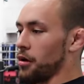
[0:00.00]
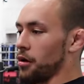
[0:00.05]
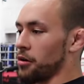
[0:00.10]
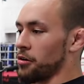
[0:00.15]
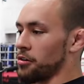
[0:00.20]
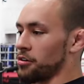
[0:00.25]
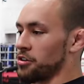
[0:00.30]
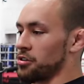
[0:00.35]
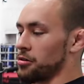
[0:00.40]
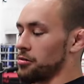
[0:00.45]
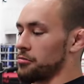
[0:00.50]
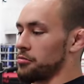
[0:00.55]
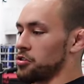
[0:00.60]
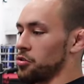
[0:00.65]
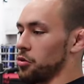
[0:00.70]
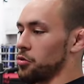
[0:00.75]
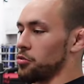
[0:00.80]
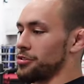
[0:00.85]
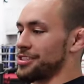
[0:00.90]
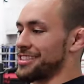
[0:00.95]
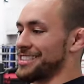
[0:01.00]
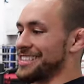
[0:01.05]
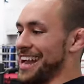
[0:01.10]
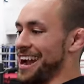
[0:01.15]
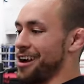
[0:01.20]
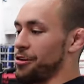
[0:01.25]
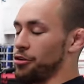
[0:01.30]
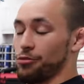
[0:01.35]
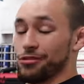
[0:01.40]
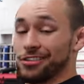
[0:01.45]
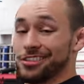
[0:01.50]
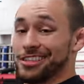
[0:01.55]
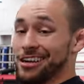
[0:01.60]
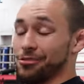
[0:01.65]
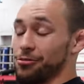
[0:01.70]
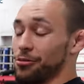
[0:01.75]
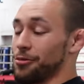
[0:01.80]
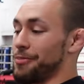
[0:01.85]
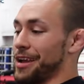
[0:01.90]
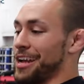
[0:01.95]
our shoulders down almost
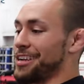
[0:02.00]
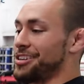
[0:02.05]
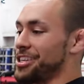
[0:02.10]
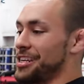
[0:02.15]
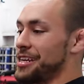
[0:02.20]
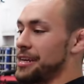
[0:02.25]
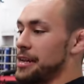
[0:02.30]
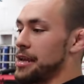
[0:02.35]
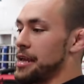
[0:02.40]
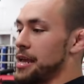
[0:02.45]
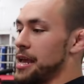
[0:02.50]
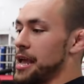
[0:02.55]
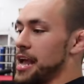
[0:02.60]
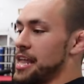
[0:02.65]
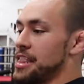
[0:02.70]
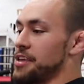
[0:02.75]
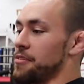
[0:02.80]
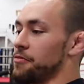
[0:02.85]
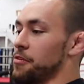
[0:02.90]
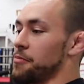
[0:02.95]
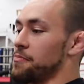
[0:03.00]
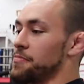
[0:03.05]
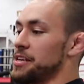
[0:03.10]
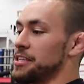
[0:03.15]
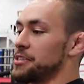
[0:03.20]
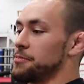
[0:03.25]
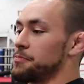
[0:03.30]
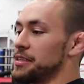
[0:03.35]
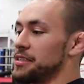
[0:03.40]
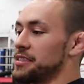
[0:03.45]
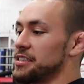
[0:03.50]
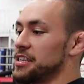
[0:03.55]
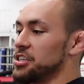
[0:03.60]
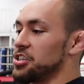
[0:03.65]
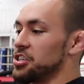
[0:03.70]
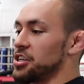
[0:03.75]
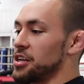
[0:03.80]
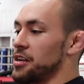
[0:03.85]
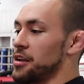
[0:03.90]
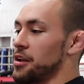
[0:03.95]
like we're benching. And then from this
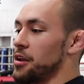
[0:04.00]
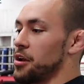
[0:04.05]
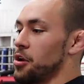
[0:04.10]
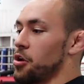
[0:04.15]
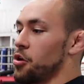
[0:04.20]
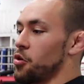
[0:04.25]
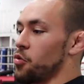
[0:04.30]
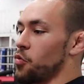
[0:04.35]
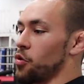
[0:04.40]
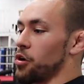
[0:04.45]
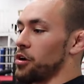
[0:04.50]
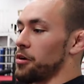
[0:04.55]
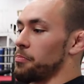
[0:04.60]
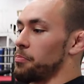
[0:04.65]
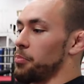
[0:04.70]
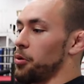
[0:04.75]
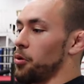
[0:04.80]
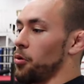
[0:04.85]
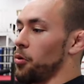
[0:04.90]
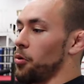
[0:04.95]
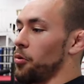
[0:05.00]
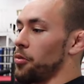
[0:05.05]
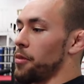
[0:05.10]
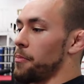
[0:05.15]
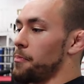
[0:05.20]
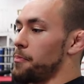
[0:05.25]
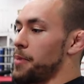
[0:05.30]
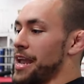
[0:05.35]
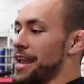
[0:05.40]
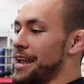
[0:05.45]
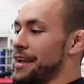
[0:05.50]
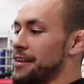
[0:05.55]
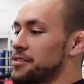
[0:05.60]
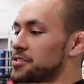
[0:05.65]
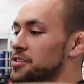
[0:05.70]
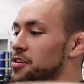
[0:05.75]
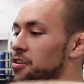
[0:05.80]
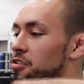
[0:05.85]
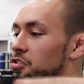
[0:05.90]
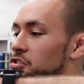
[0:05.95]
position, we're gonna pull the
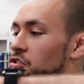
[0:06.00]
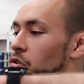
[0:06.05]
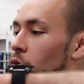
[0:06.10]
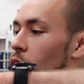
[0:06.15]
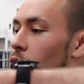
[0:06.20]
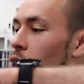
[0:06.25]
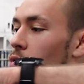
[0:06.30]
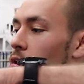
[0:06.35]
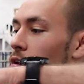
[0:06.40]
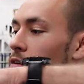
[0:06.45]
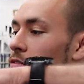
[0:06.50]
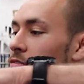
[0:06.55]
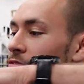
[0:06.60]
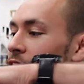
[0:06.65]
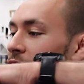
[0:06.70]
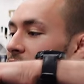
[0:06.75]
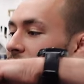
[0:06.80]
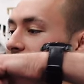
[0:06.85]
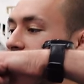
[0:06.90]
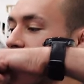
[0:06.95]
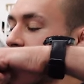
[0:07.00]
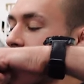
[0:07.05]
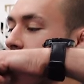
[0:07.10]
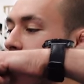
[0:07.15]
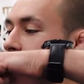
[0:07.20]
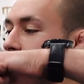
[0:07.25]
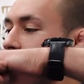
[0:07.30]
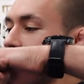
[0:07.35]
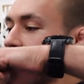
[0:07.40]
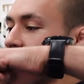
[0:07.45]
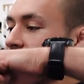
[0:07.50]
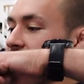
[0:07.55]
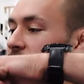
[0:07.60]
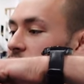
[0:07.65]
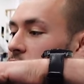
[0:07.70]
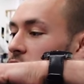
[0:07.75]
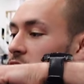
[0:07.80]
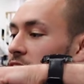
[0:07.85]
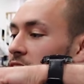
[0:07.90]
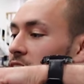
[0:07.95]
bands toward our face. As they
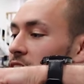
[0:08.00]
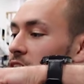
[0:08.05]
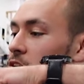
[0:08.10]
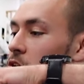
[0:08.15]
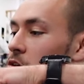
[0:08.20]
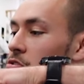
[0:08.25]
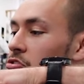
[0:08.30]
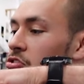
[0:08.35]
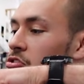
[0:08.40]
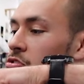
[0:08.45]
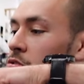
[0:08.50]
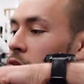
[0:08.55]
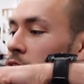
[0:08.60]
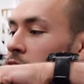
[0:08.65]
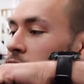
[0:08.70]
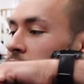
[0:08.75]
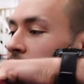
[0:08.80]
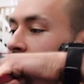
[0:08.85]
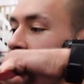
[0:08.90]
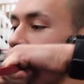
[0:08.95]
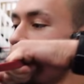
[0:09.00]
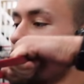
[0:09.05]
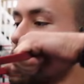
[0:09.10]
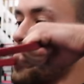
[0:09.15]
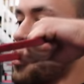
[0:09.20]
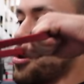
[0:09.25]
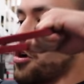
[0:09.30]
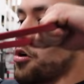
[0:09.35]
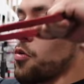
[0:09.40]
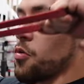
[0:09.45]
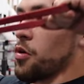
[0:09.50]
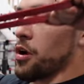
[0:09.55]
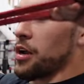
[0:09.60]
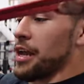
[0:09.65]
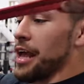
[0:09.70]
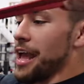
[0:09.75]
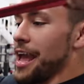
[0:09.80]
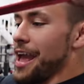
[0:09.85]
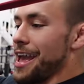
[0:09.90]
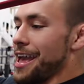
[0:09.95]
start to get closer to our face, we're
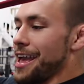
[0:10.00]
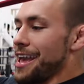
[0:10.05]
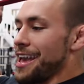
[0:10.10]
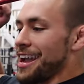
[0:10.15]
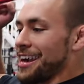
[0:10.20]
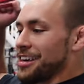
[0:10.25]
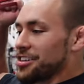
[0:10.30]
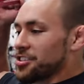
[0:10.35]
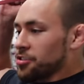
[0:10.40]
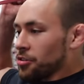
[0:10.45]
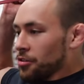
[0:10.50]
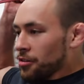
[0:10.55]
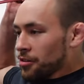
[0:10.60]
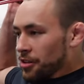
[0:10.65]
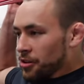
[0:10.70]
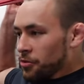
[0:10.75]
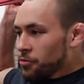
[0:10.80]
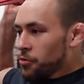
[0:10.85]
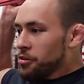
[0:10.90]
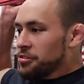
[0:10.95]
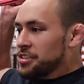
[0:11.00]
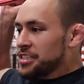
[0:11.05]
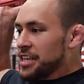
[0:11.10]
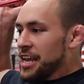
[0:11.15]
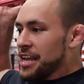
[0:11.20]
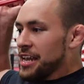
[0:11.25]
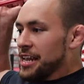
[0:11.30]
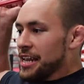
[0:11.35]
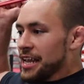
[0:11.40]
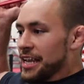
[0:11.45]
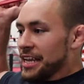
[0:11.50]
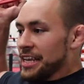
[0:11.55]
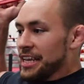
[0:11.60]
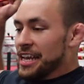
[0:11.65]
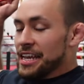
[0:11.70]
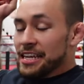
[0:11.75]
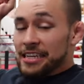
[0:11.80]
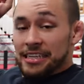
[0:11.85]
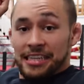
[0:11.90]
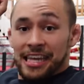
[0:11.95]
gonna externally rotate and
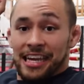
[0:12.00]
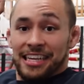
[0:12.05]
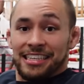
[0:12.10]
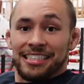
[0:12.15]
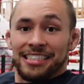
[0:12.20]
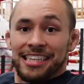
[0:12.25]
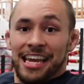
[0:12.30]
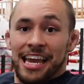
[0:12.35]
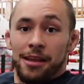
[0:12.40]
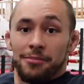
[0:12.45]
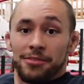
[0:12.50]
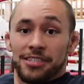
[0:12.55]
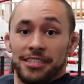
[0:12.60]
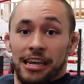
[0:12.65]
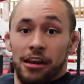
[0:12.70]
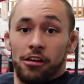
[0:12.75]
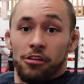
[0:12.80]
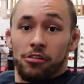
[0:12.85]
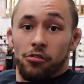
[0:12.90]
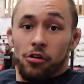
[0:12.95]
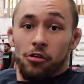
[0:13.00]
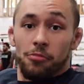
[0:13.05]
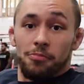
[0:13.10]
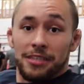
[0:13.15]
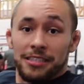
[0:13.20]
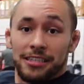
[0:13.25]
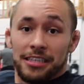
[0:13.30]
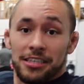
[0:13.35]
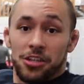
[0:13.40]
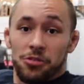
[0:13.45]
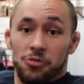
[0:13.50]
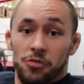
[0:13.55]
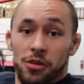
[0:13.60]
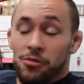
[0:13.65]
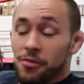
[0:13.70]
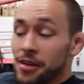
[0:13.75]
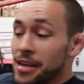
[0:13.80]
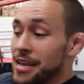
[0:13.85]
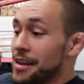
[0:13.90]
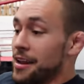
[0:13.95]
get into that same scarecrow position we
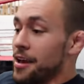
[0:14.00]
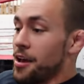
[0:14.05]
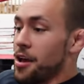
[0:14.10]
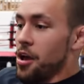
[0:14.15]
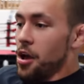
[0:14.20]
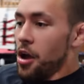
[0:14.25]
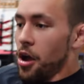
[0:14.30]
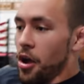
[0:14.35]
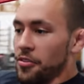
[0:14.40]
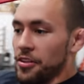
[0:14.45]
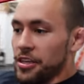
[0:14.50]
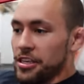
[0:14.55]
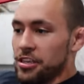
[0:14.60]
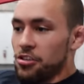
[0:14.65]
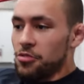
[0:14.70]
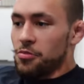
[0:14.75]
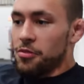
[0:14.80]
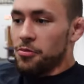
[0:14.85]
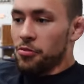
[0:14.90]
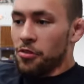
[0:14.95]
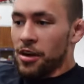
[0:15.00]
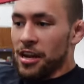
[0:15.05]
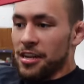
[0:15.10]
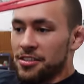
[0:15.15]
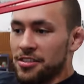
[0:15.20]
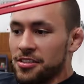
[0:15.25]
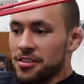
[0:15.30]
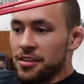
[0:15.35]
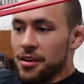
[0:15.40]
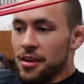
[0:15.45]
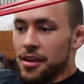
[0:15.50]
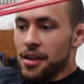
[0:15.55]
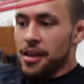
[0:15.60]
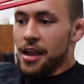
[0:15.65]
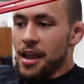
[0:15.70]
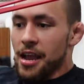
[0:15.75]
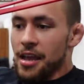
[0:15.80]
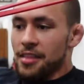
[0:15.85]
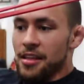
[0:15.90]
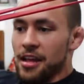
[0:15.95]
were in on the Cuban press.
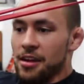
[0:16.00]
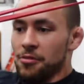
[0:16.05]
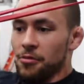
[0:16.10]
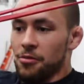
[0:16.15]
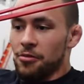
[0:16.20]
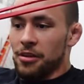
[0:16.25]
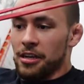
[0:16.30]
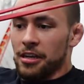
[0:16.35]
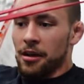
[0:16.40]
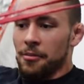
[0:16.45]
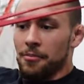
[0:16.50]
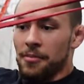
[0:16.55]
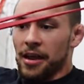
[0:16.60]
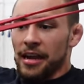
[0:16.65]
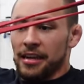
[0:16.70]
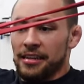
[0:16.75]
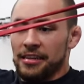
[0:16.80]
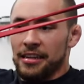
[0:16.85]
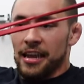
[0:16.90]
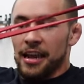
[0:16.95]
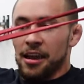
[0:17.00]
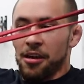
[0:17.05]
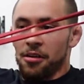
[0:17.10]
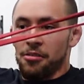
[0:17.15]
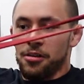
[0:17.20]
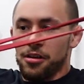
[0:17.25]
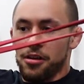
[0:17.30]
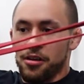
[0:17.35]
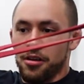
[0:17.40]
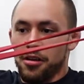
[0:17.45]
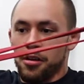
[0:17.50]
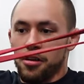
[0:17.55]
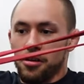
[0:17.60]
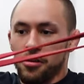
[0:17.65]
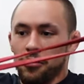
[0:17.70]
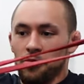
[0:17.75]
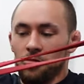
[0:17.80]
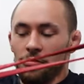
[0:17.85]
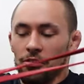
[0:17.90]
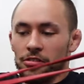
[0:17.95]
And then when we come back down
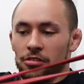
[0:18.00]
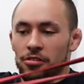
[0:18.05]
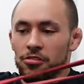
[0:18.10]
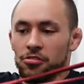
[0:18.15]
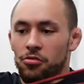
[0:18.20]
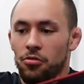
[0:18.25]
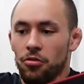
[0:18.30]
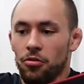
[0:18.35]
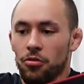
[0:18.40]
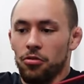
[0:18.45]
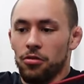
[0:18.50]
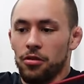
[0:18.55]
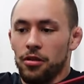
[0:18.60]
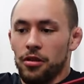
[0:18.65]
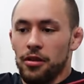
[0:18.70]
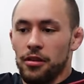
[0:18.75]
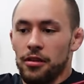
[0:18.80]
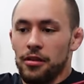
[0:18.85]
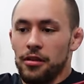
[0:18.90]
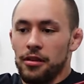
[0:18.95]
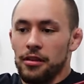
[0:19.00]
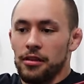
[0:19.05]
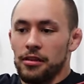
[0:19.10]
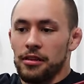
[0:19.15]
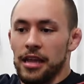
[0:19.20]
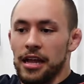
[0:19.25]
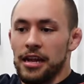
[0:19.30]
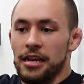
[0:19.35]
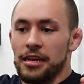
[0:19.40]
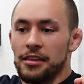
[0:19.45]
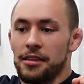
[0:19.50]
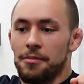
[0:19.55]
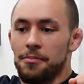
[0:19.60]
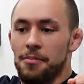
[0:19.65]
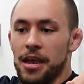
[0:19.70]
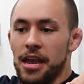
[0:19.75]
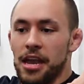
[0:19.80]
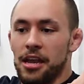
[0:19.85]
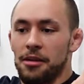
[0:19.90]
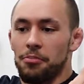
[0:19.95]
with control, letting the
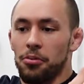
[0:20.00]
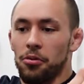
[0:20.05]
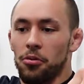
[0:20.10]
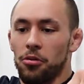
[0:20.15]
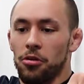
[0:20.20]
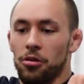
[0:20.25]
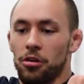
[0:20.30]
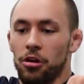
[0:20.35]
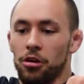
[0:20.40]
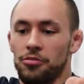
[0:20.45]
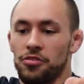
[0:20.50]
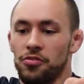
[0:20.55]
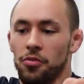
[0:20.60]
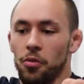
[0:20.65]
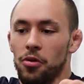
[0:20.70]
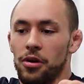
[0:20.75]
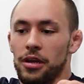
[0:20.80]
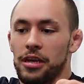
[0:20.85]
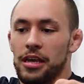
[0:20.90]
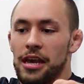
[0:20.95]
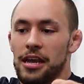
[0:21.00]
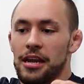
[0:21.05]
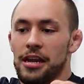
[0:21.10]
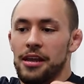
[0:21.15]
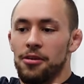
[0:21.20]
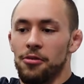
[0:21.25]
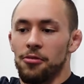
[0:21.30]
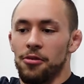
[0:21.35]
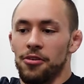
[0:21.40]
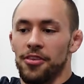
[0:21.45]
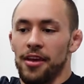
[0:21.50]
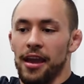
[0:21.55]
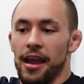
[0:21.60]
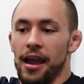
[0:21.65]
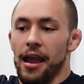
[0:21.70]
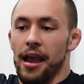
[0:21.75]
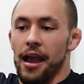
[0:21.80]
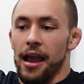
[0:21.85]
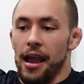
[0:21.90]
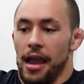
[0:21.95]
band pull our arms forward again
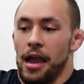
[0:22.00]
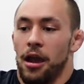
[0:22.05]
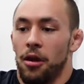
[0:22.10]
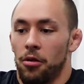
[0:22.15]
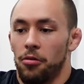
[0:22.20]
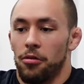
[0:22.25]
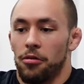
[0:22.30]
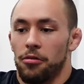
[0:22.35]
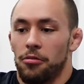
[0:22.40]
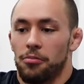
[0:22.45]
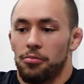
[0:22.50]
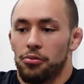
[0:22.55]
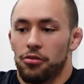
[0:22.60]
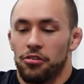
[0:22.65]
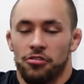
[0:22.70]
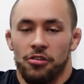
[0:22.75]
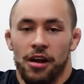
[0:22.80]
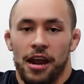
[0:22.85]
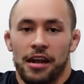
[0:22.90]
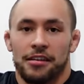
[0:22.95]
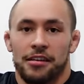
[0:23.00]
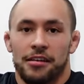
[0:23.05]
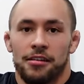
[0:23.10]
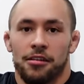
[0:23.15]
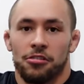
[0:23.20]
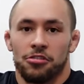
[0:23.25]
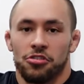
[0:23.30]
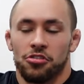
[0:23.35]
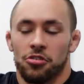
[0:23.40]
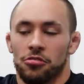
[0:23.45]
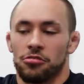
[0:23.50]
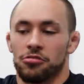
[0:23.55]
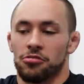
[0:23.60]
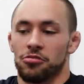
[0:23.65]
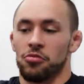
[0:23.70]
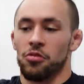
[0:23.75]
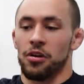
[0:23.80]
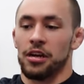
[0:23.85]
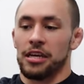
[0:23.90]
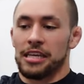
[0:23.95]
without protracting our shoulders.
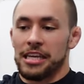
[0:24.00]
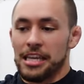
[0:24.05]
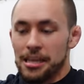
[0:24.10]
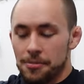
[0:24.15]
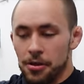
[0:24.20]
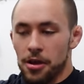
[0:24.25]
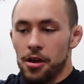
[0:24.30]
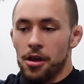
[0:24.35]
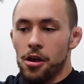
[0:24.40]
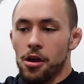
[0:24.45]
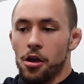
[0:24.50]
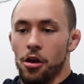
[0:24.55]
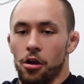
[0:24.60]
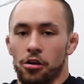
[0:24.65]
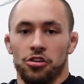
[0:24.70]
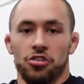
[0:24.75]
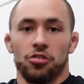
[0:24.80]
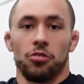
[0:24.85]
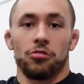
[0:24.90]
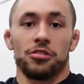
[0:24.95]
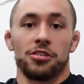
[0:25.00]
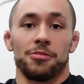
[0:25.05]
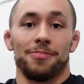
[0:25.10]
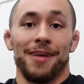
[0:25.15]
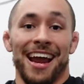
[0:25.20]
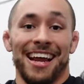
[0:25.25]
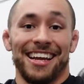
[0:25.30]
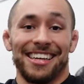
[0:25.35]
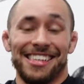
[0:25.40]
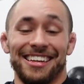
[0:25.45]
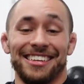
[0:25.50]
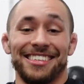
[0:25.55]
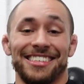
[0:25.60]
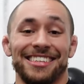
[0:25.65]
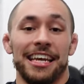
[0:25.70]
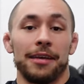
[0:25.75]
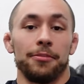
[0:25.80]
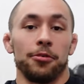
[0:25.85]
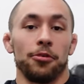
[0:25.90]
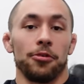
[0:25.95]
We wanna keep our shoulders back and
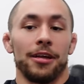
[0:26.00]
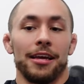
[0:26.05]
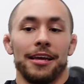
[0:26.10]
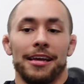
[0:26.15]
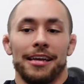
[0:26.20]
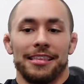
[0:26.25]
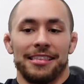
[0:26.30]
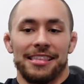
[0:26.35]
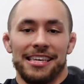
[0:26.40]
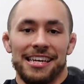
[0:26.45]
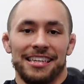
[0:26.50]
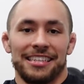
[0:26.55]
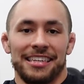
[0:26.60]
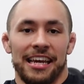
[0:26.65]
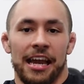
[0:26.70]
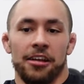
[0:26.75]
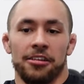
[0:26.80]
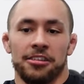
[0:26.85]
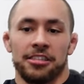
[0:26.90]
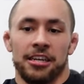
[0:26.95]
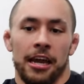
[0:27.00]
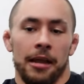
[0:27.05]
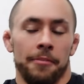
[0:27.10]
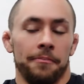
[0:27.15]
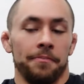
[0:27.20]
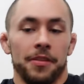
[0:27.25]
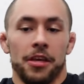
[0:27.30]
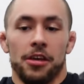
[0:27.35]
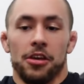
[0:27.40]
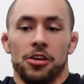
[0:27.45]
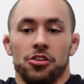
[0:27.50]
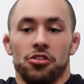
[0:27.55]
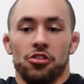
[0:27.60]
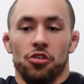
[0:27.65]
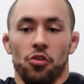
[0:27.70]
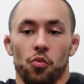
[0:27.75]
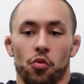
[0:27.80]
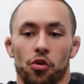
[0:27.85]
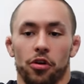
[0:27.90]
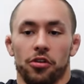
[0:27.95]
stable the entire time. You
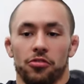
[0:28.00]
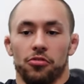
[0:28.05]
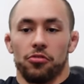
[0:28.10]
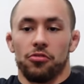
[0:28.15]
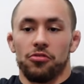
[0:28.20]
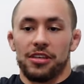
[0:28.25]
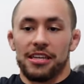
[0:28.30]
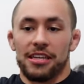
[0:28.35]
can work through